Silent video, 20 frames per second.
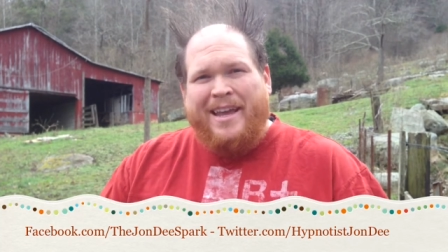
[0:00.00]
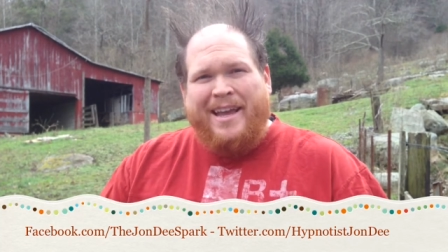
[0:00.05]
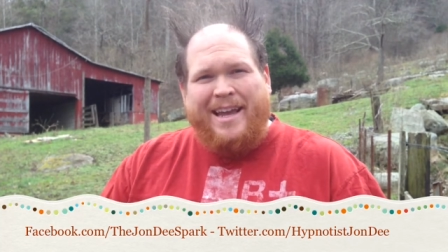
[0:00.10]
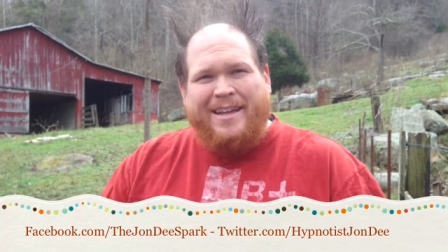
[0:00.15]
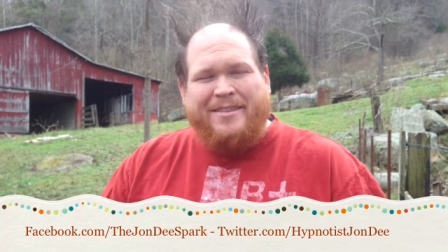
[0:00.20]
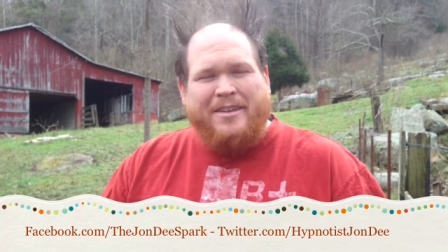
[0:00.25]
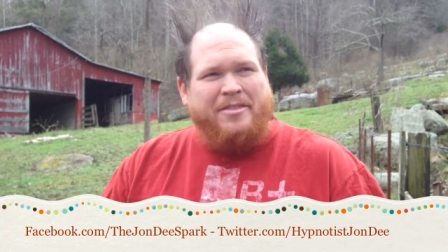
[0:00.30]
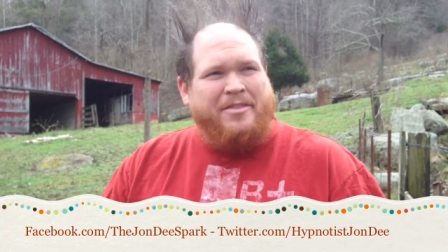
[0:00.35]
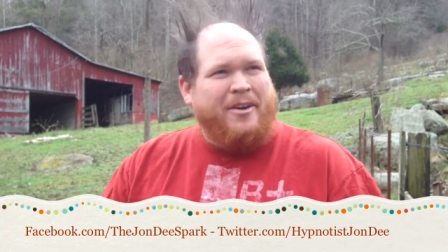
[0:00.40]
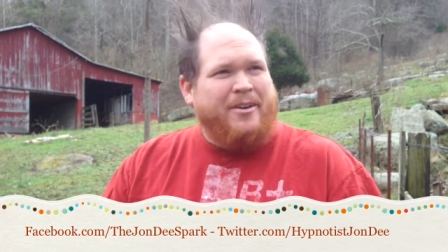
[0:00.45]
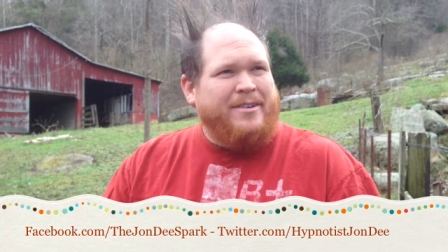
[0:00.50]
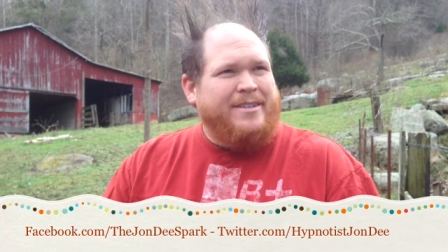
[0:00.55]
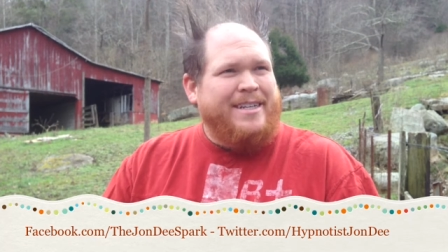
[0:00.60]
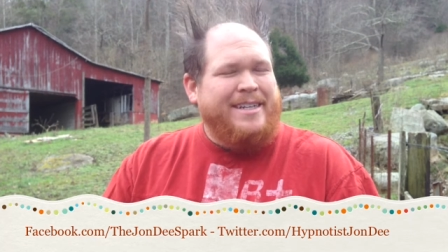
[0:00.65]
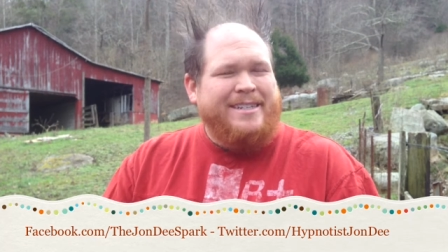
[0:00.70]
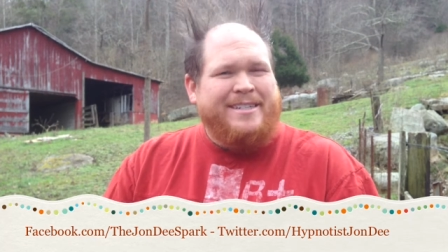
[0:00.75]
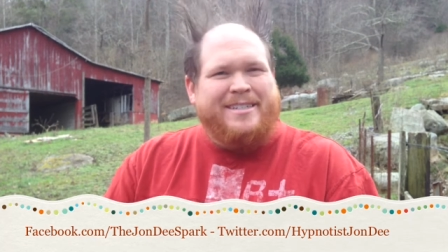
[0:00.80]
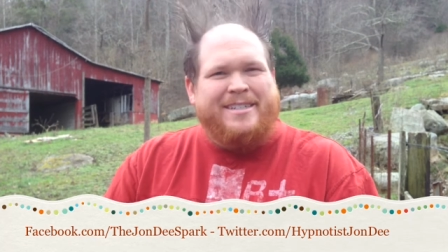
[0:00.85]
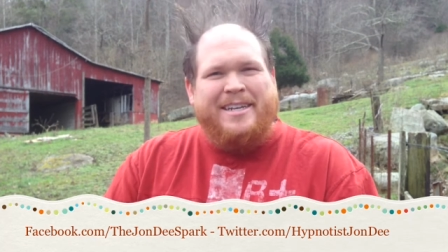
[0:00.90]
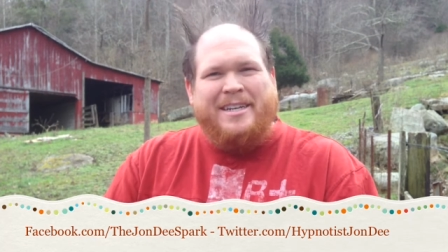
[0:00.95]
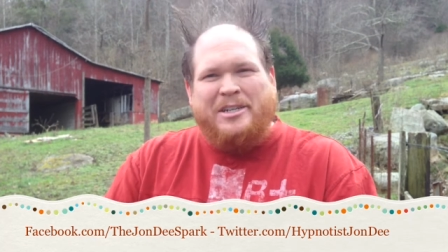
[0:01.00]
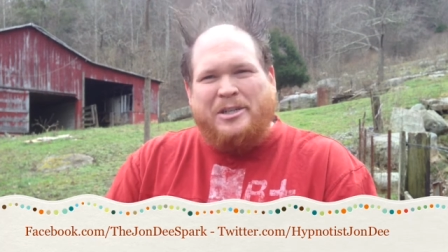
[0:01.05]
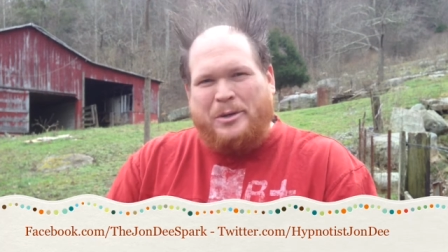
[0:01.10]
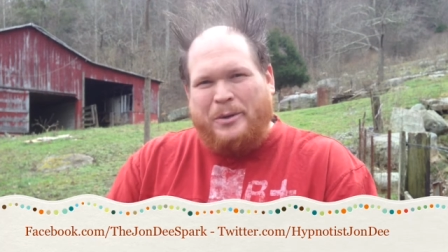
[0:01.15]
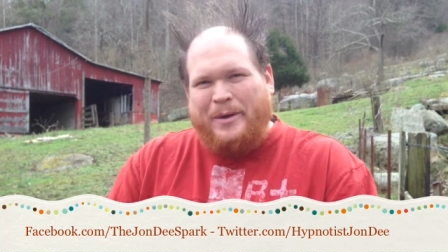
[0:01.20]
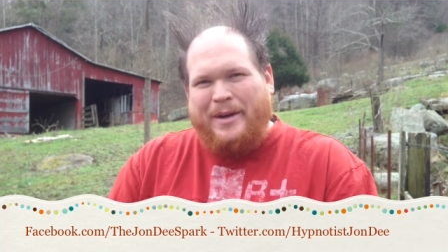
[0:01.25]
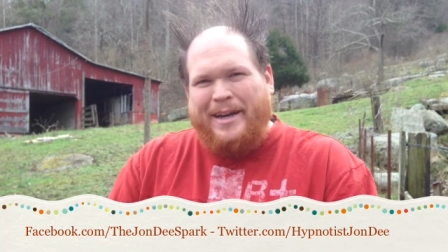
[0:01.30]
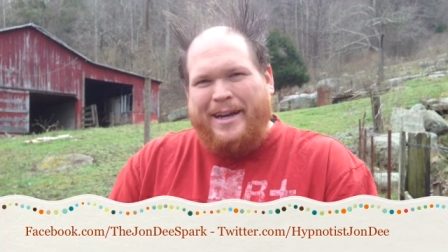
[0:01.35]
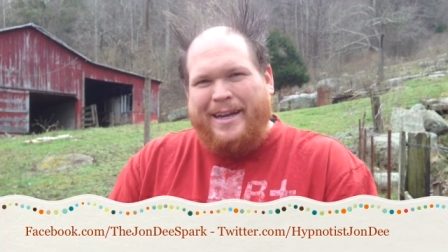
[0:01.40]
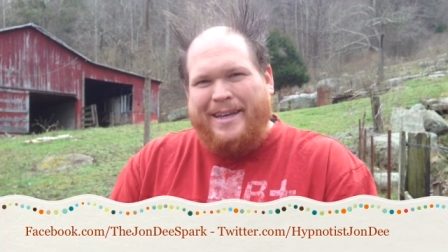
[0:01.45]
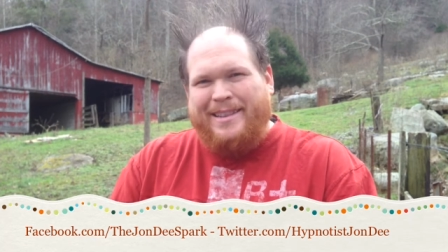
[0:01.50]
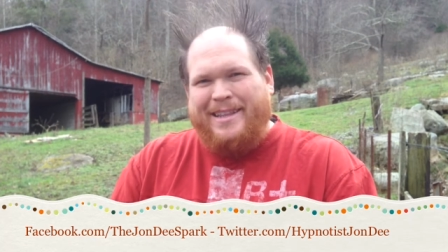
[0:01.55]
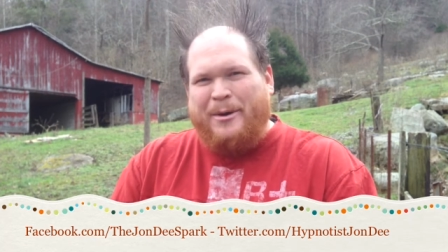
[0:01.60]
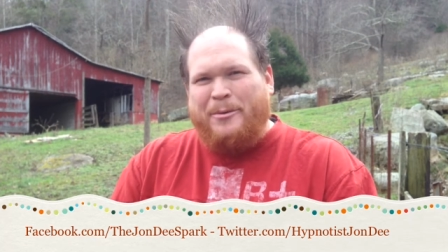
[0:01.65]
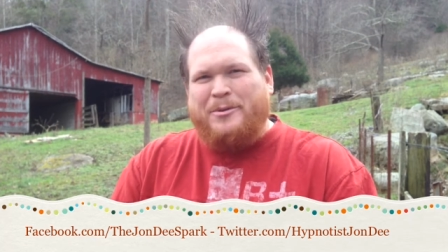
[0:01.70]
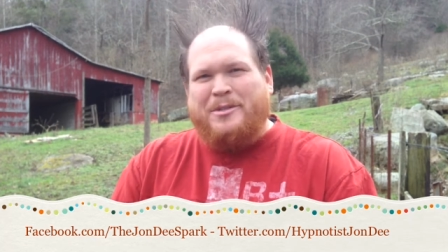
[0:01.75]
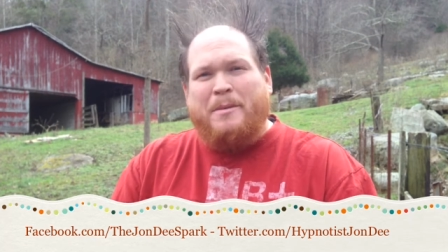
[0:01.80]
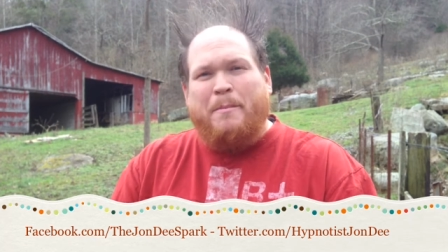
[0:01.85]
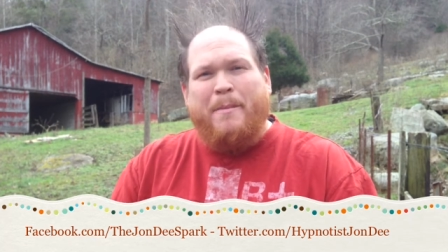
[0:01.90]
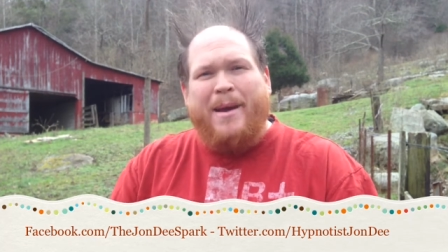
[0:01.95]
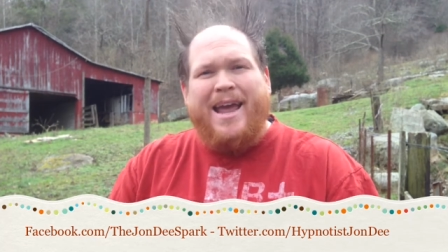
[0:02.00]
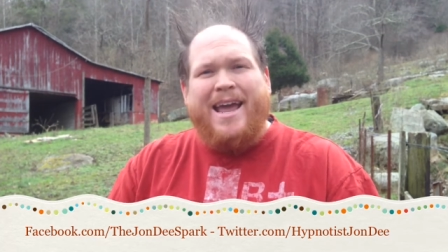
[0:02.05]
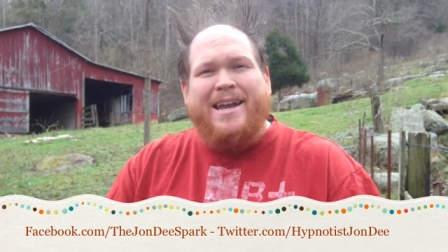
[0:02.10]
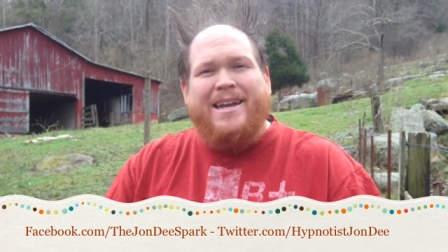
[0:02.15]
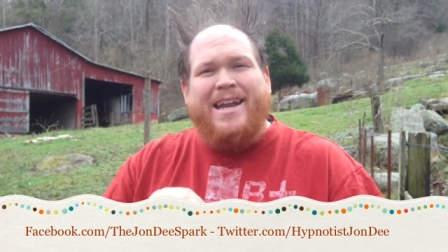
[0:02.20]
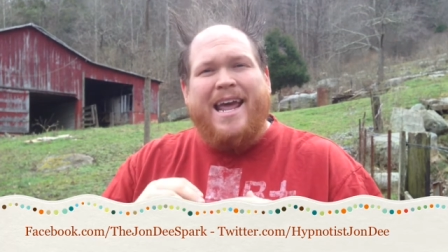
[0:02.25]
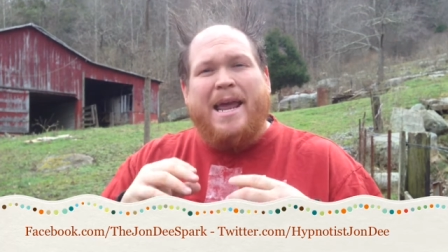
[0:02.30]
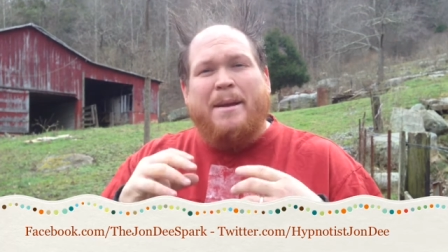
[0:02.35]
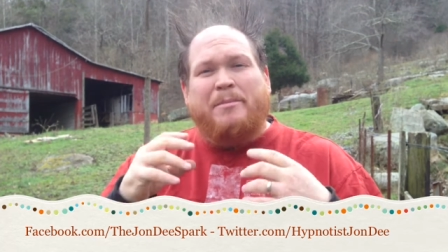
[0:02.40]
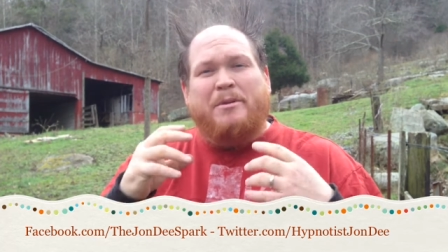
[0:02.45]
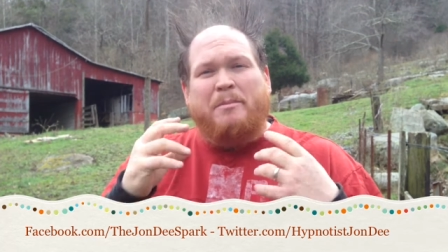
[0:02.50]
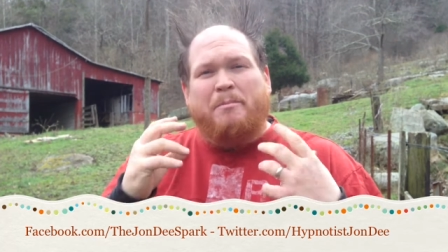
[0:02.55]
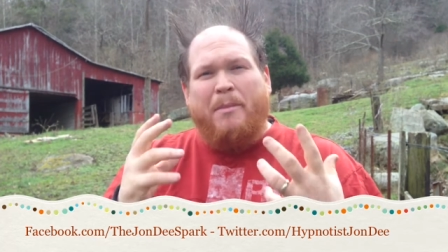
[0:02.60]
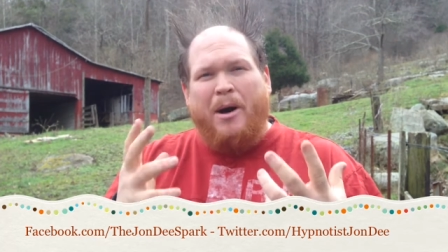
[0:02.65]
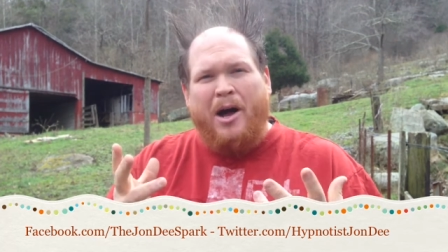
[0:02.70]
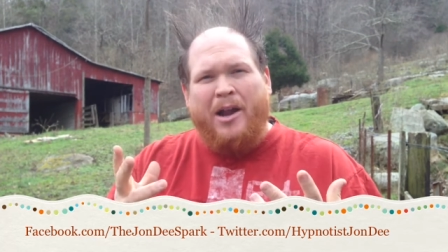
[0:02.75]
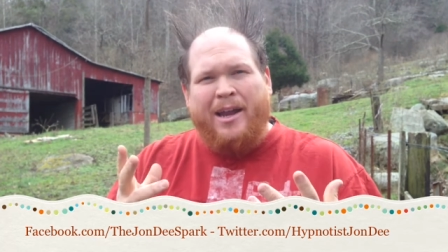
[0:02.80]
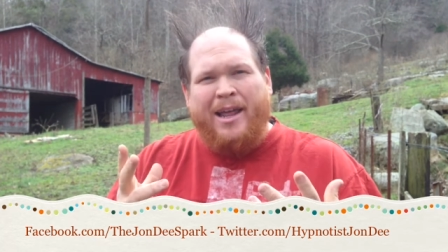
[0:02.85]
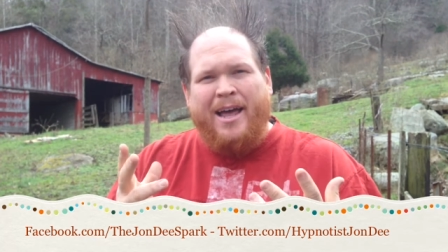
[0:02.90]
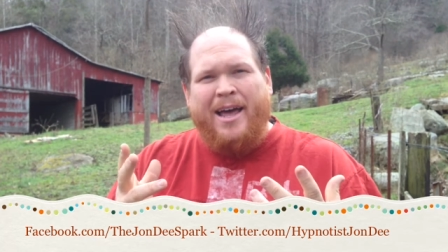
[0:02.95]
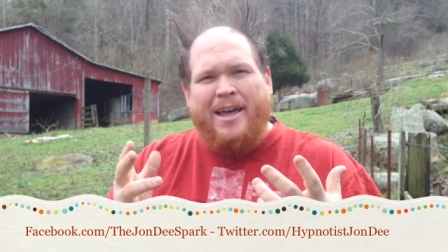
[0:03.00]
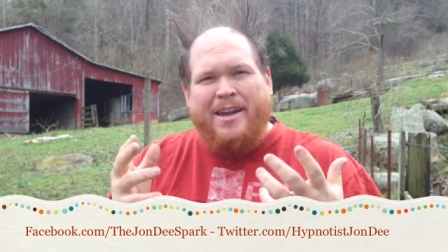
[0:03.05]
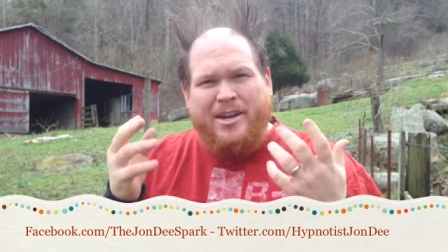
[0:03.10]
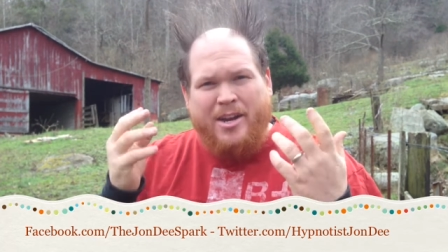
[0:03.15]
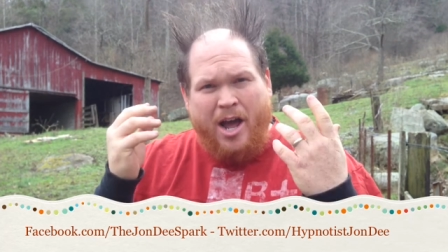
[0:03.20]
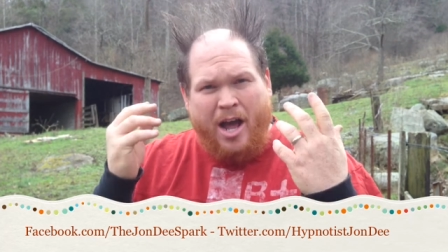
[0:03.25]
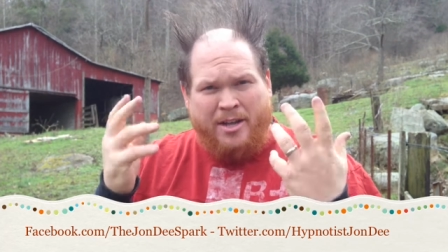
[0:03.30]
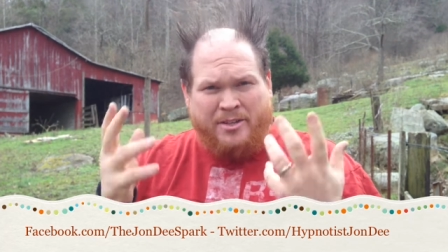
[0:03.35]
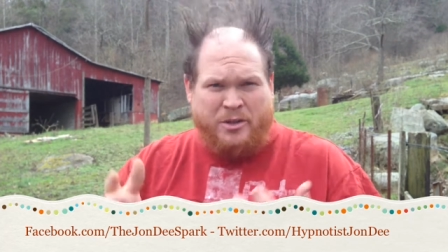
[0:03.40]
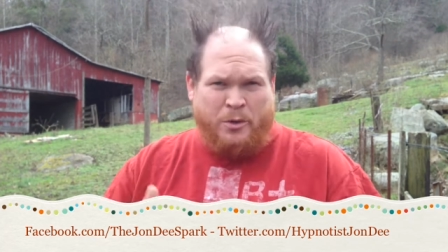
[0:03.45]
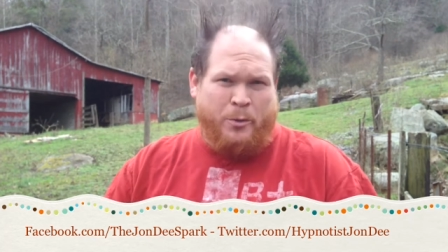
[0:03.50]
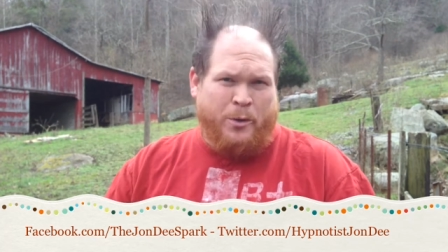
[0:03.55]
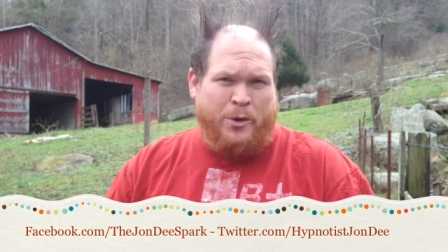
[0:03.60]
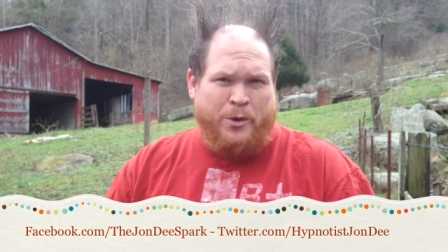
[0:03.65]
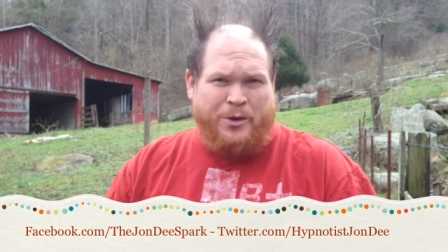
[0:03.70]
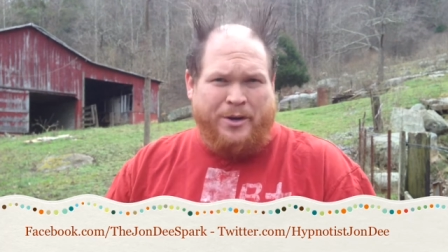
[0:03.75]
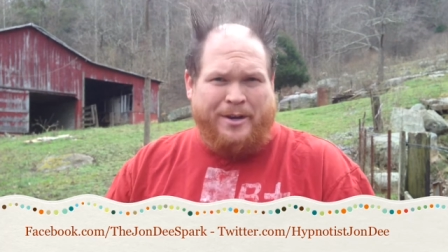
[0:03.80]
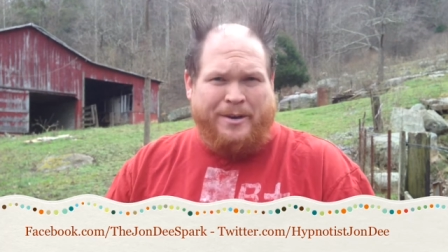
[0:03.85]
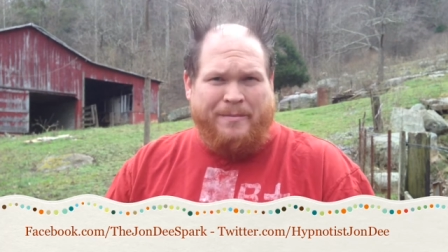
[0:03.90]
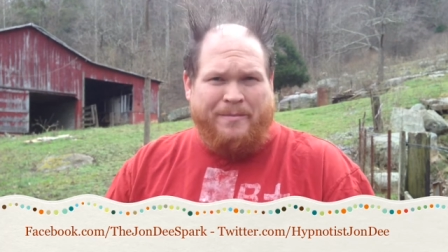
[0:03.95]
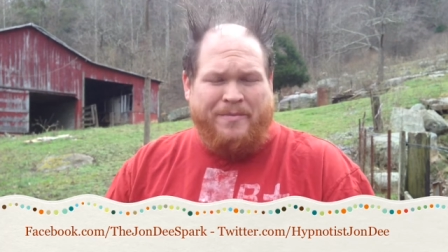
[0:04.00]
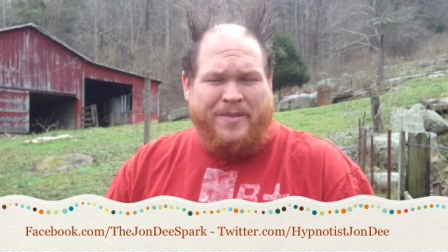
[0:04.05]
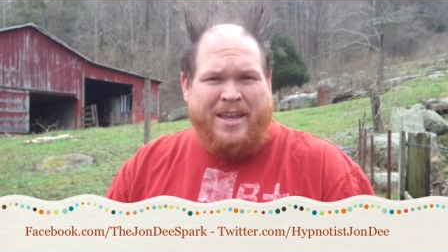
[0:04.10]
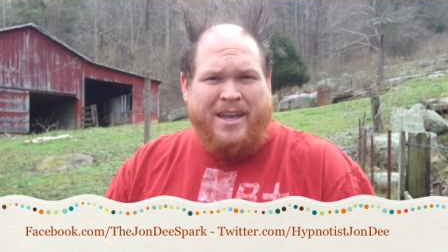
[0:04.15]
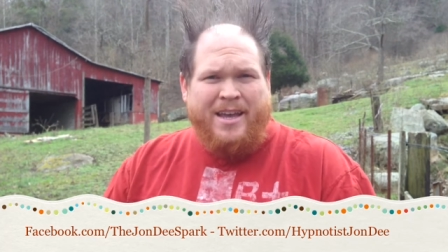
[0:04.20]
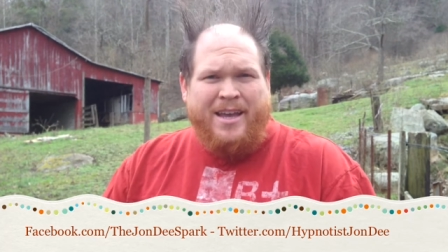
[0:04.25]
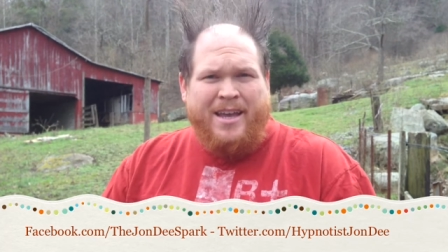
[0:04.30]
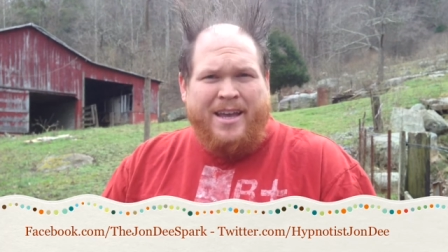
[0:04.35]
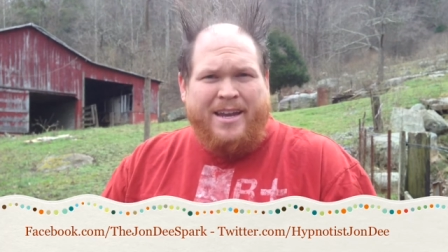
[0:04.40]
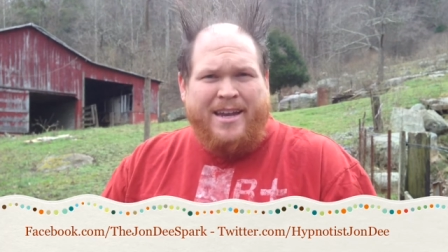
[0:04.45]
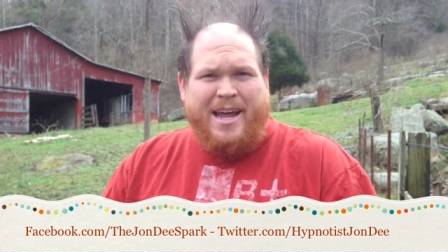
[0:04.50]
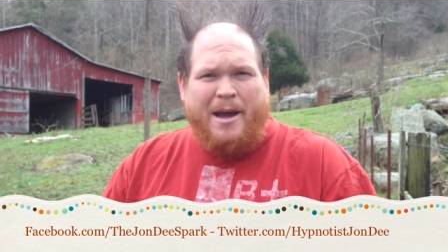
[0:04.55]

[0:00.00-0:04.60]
In the 13th century, there was a man named Mullah Nasruddin.